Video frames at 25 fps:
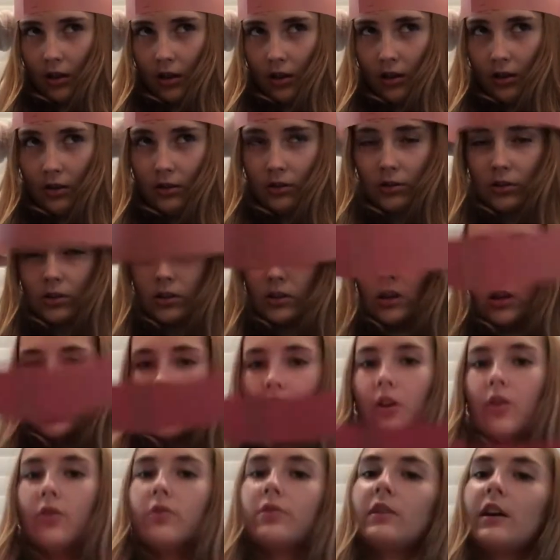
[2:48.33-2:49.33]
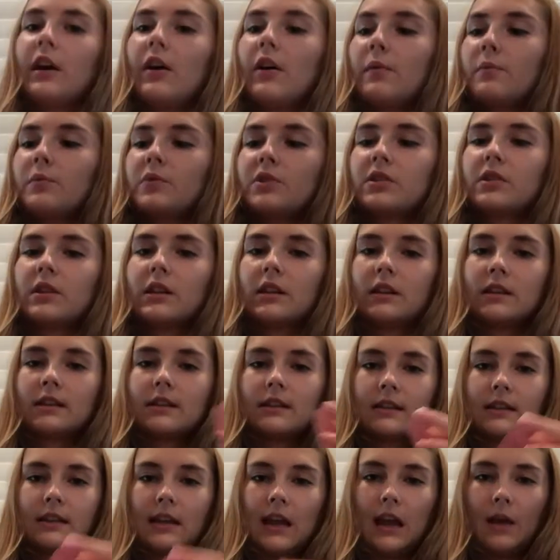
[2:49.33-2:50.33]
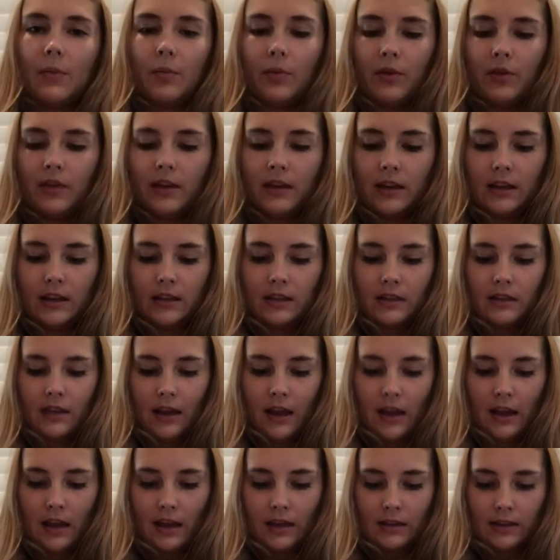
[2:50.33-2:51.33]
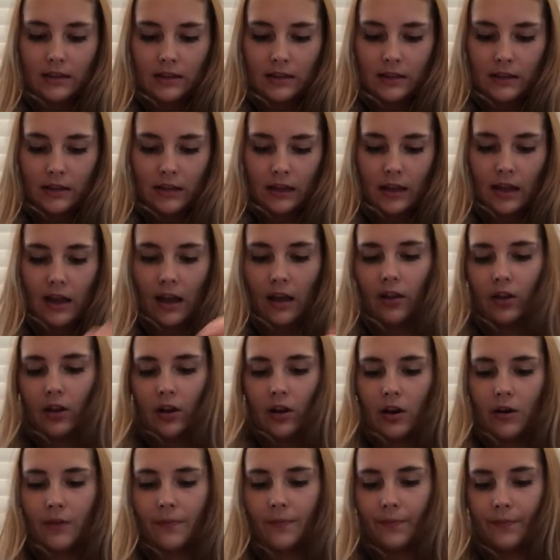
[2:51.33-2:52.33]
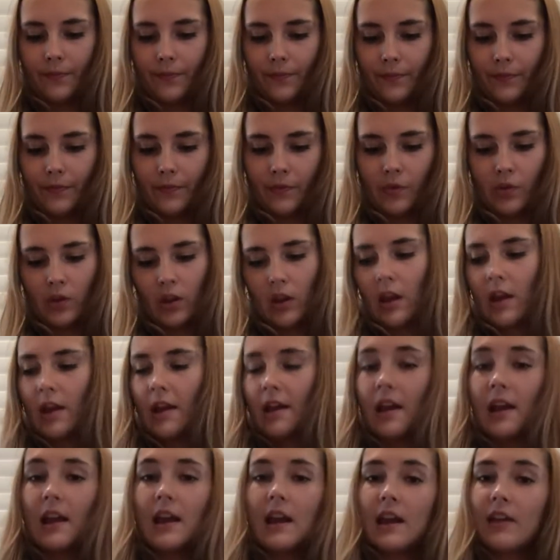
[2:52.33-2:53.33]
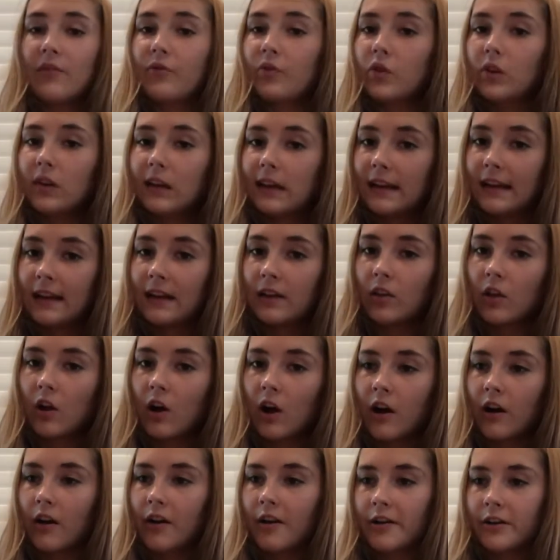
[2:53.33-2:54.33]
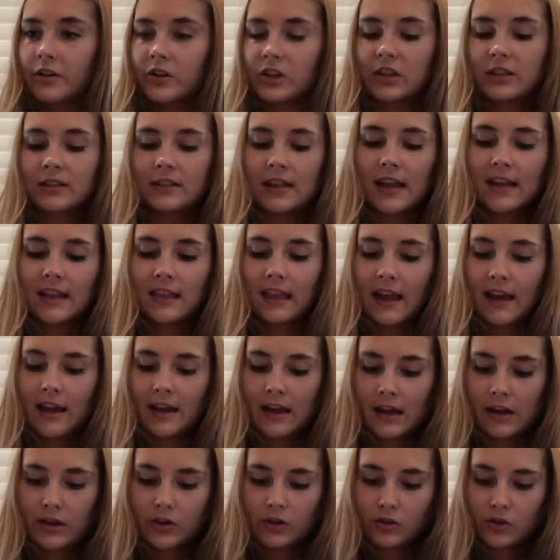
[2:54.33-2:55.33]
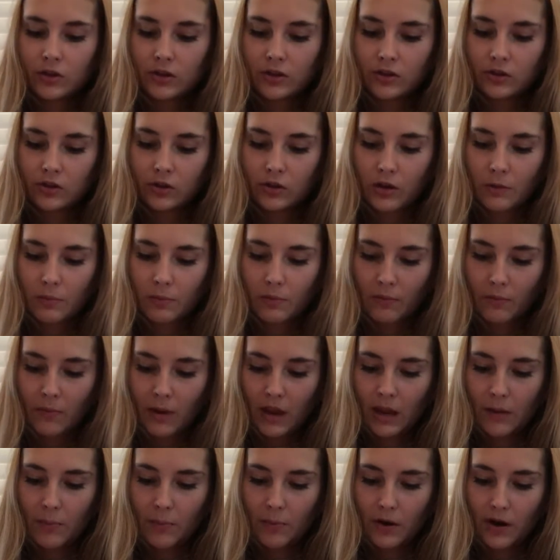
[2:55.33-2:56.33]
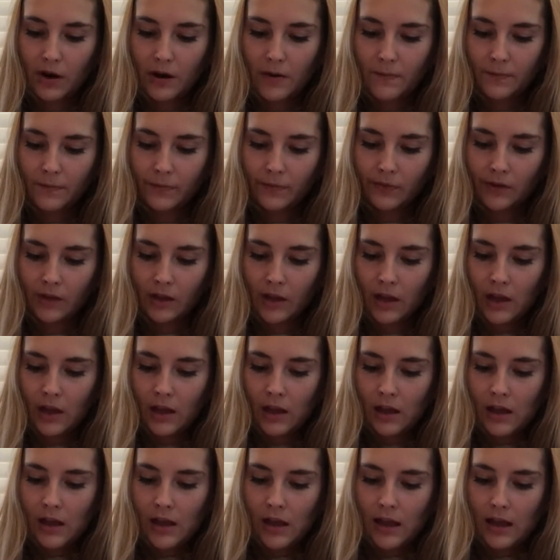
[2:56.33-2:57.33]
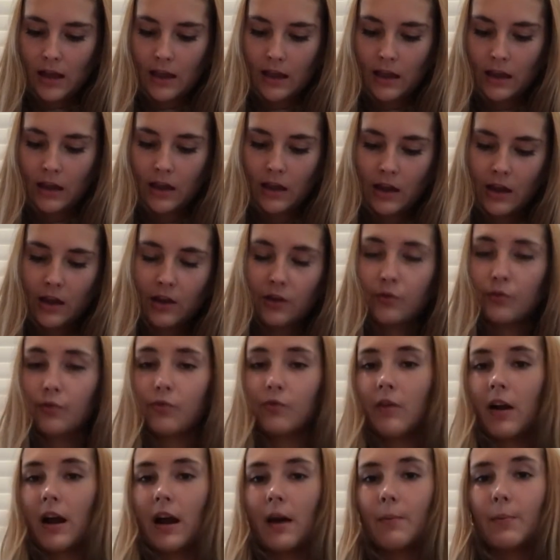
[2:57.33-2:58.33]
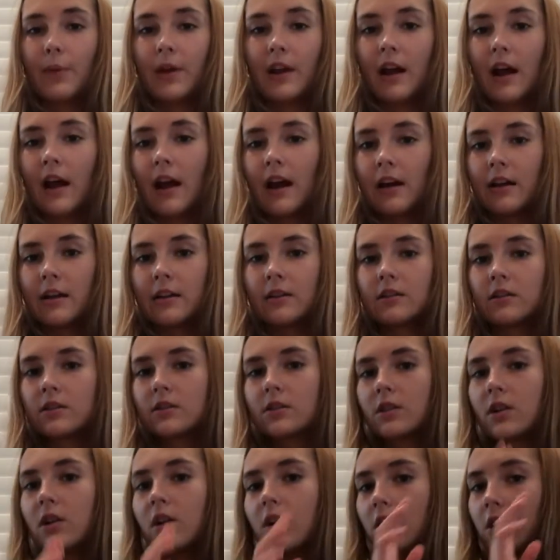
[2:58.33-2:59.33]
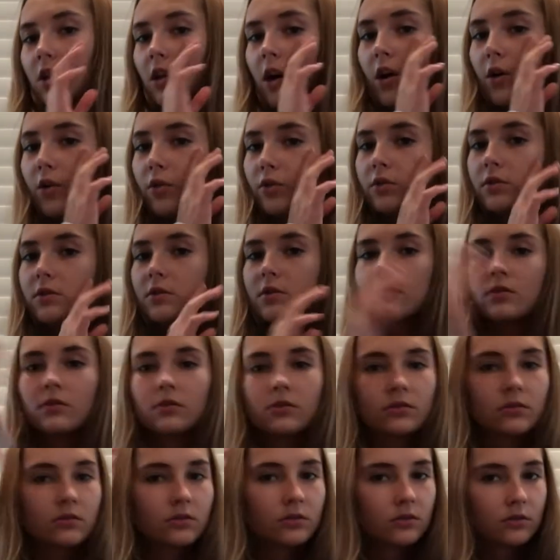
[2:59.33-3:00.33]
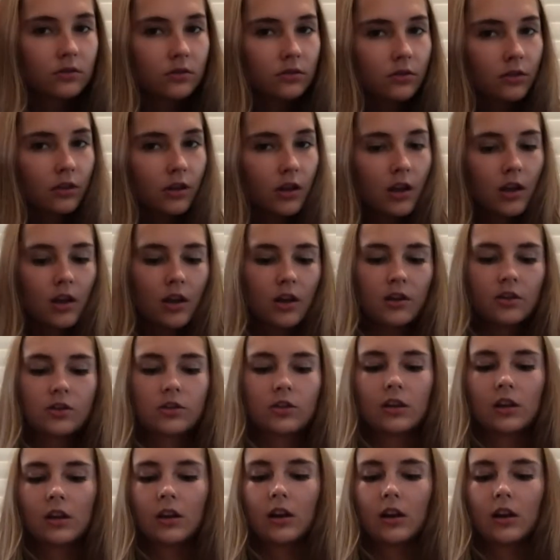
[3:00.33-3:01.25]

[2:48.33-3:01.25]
So now I'm just gonna staple these ends together. If you need it longer, just take that extra strip of paper and wrap it as close to your